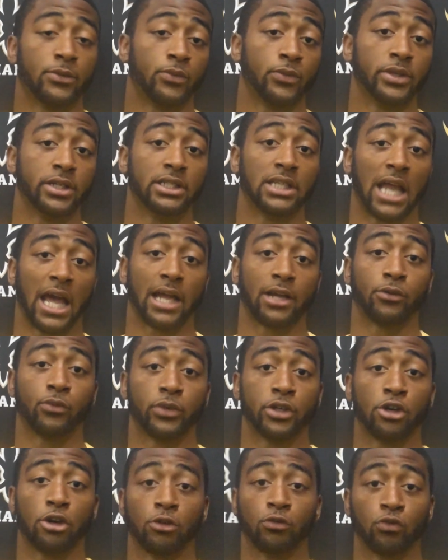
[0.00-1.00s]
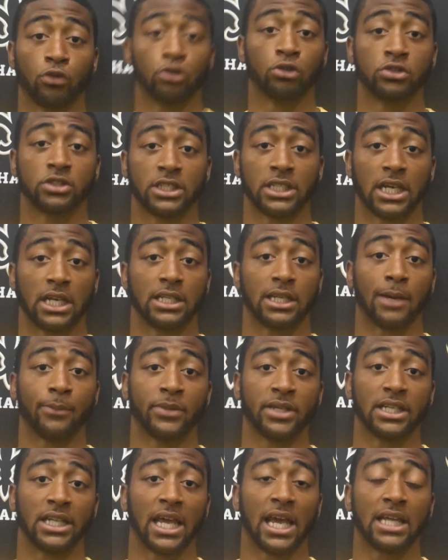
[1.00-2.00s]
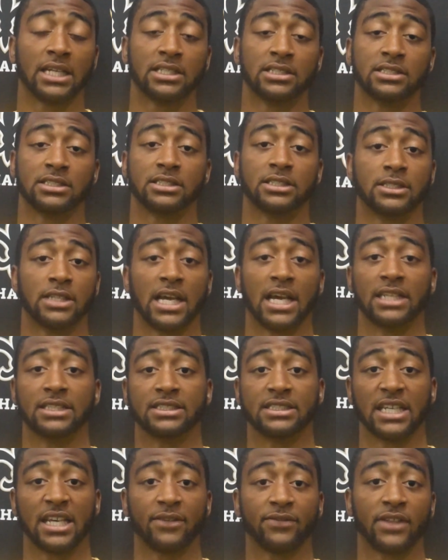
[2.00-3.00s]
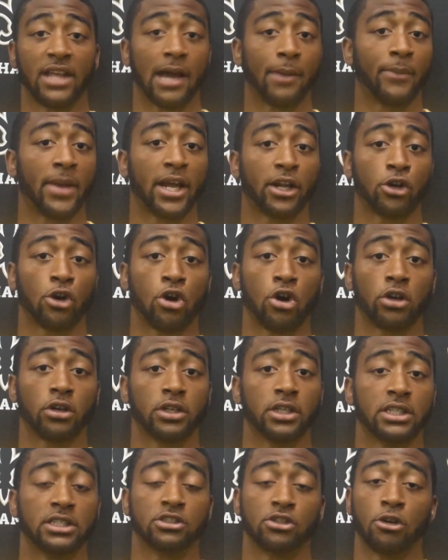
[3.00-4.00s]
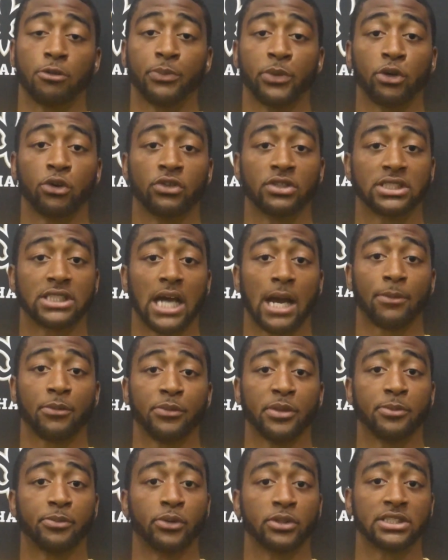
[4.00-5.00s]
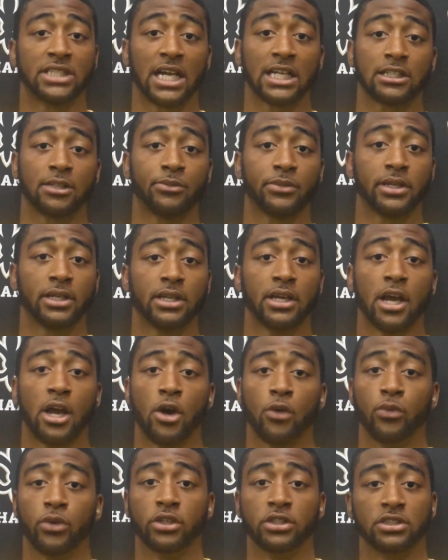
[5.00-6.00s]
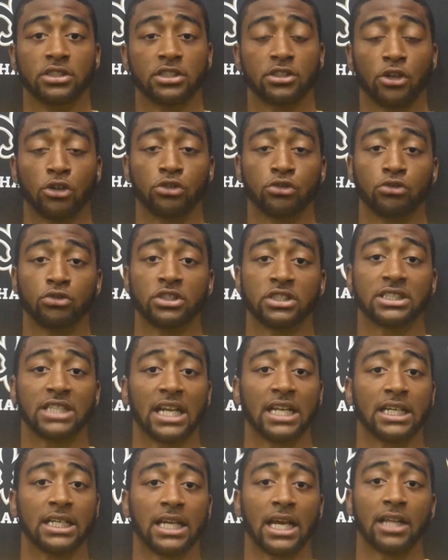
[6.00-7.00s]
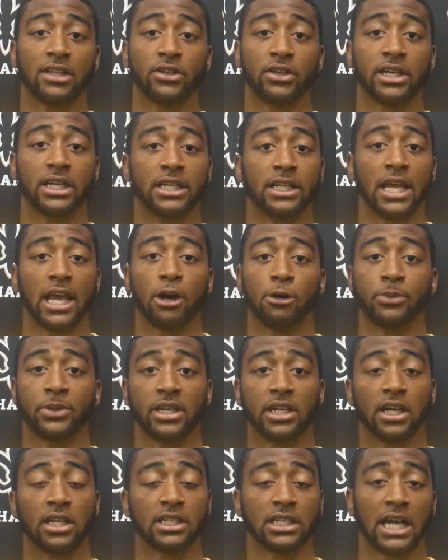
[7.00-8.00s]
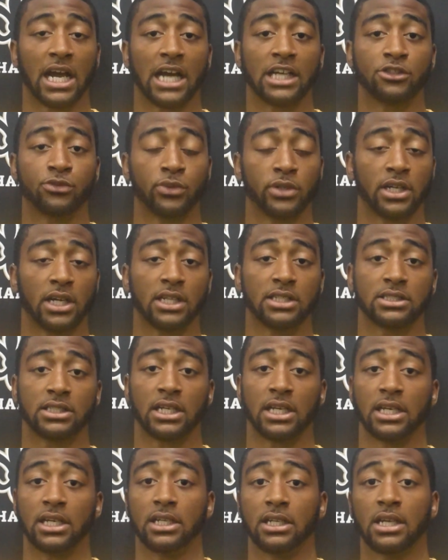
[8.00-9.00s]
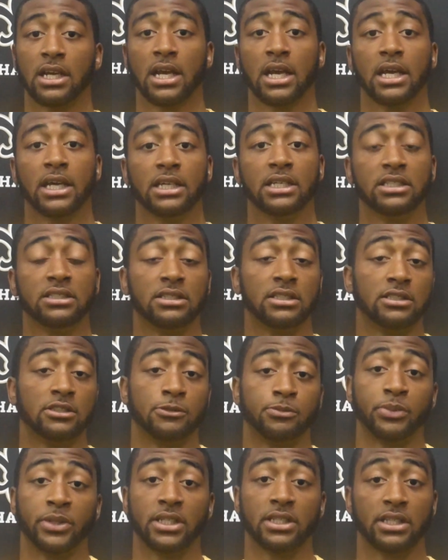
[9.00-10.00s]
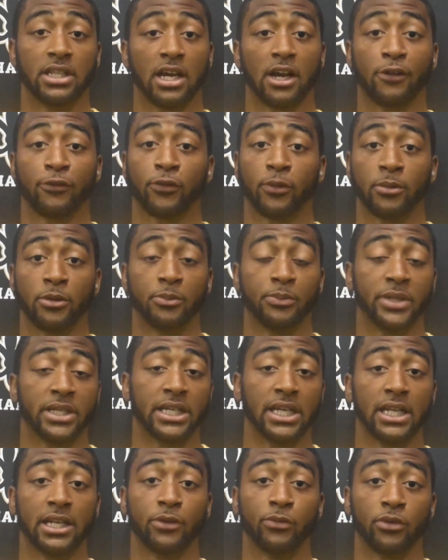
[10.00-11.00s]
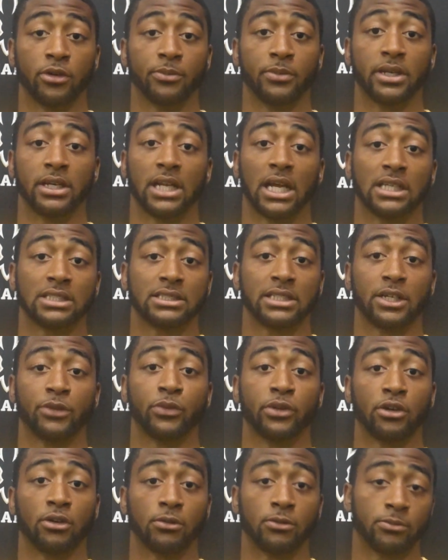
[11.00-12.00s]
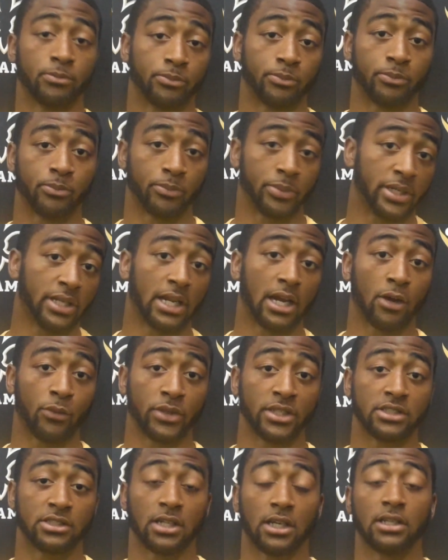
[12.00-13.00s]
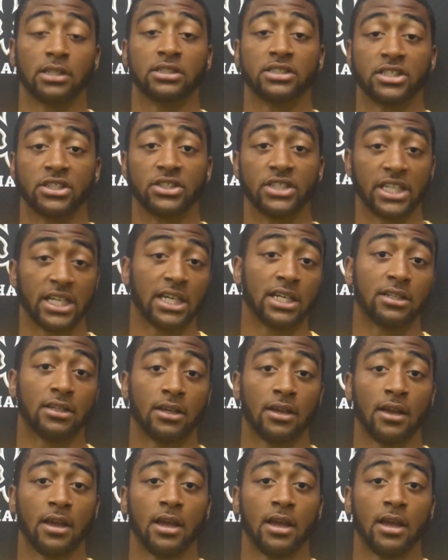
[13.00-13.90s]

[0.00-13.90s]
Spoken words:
we're gonna roll together. I mean, Landon's at safety, I'm at corner. He's gonna be over the top of me, protecting me. We're just gonna do this thing together and help get other guys with us, and he's just been there from the beginning with me, and I said we're gonna be there with each other to the end.